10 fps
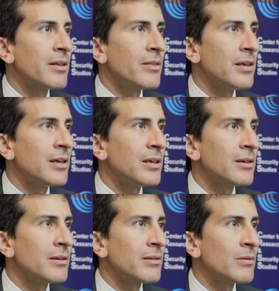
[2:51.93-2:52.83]

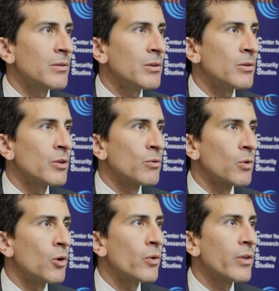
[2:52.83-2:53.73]
the
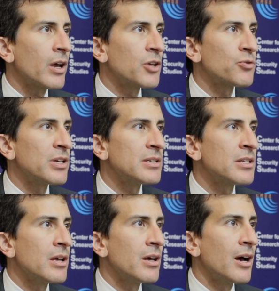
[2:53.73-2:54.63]
role that
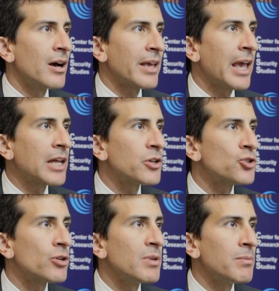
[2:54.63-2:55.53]
countries can
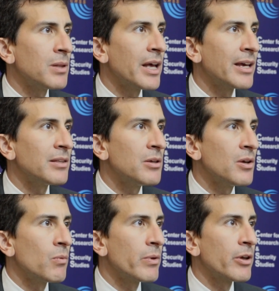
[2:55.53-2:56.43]
and should be playing
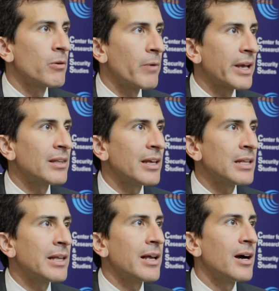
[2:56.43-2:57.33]
when they're
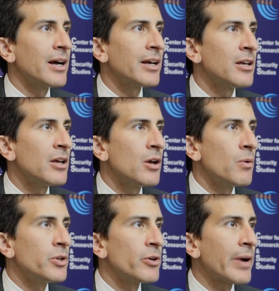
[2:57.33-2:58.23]
regulating AI.
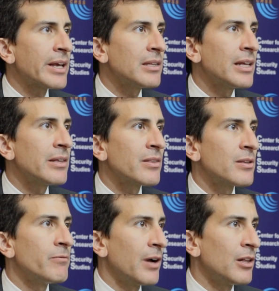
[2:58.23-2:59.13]
When you're regulating the
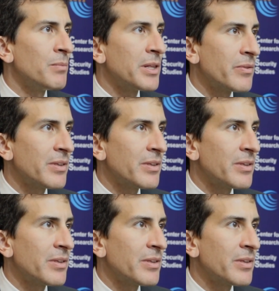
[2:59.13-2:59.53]
development of the